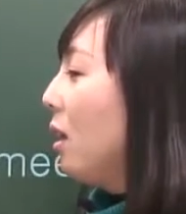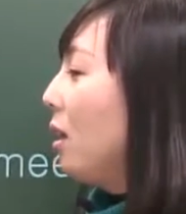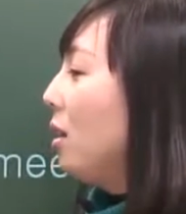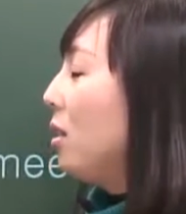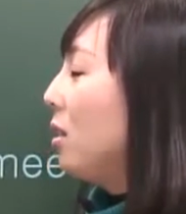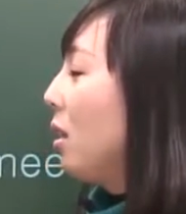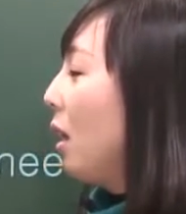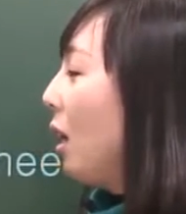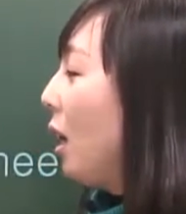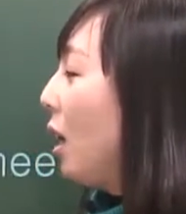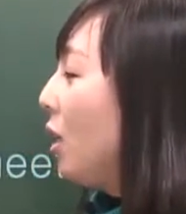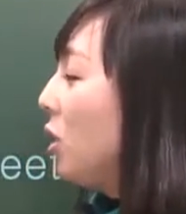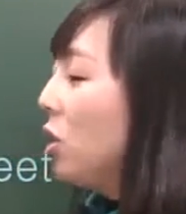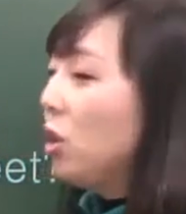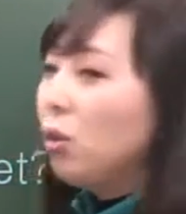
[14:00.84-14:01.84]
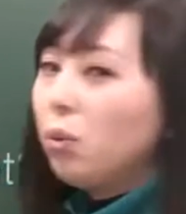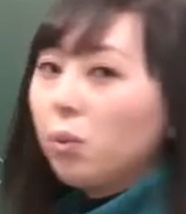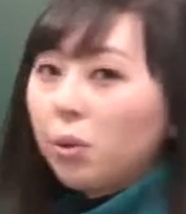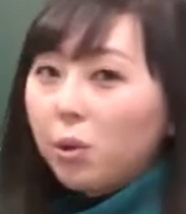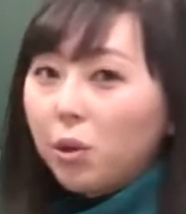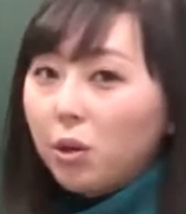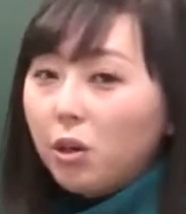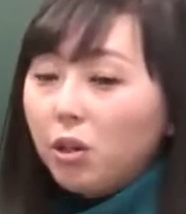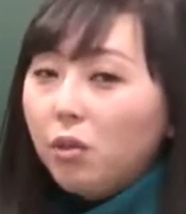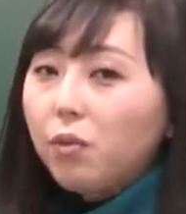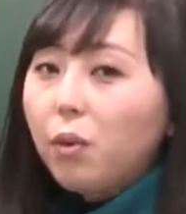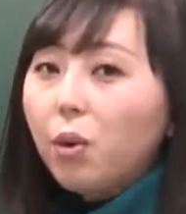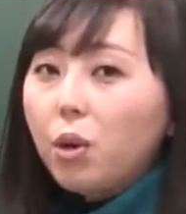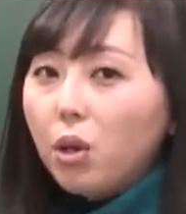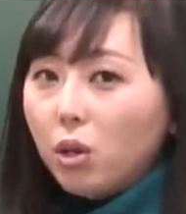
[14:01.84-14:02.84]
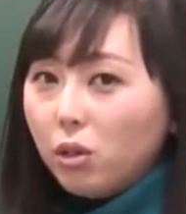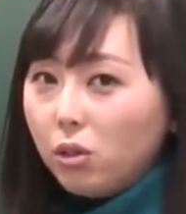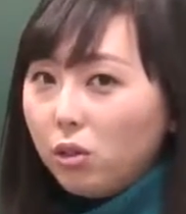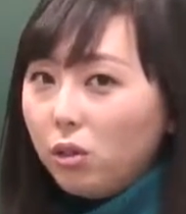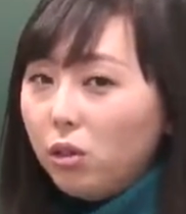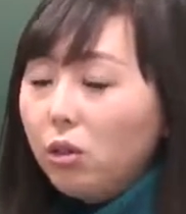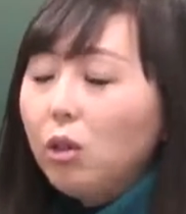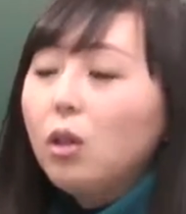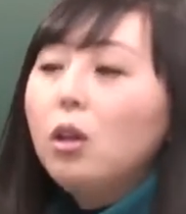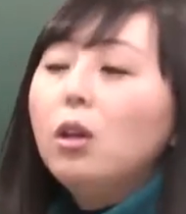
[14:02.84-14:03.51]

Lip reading: this each word for you.